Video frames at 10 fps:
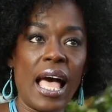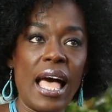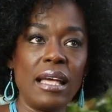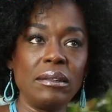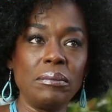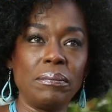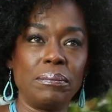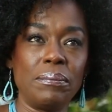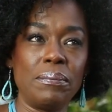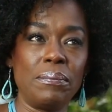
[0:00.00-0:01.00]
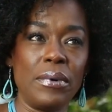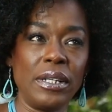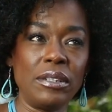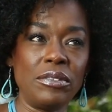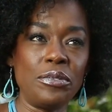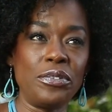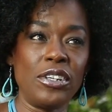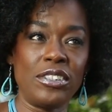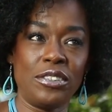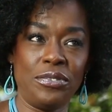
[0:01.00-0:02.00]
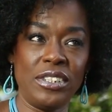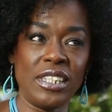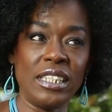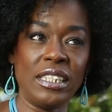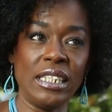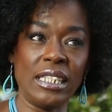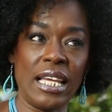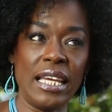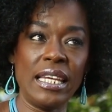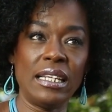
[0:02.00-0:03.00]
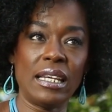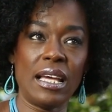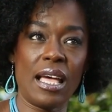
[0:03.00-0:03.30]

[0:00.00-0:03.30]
And one of the philosophies I think I